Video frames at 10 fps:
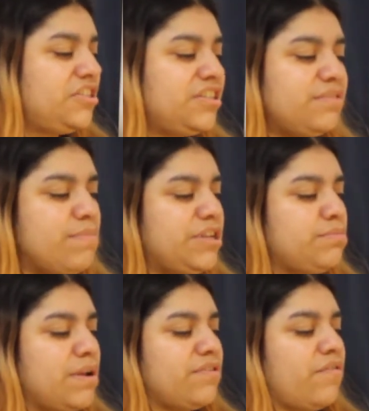Just
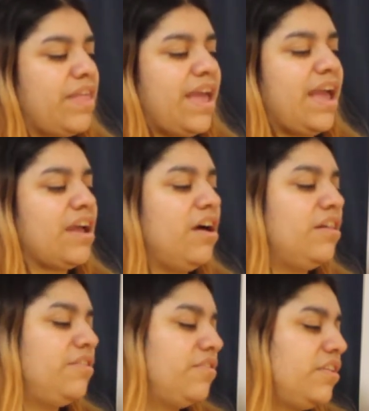mishmash of the hair
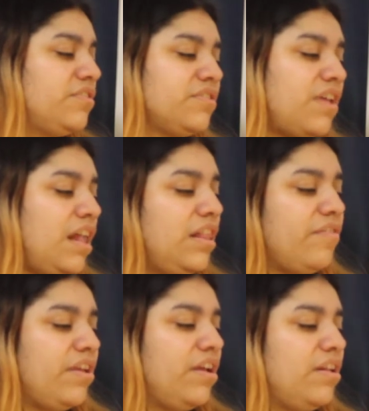colours. It's just I
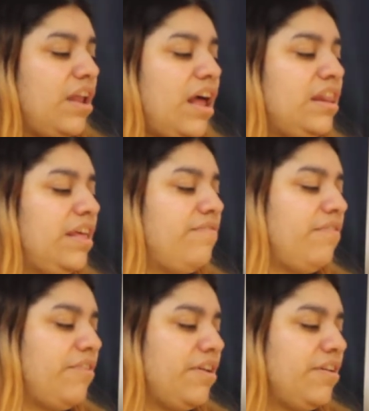love it. I, I live
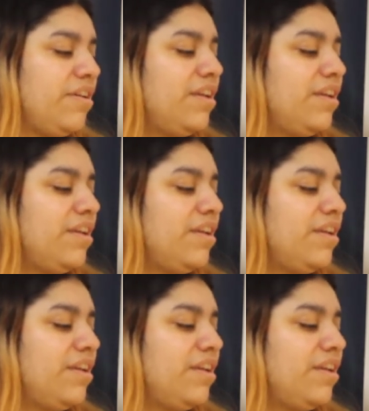for it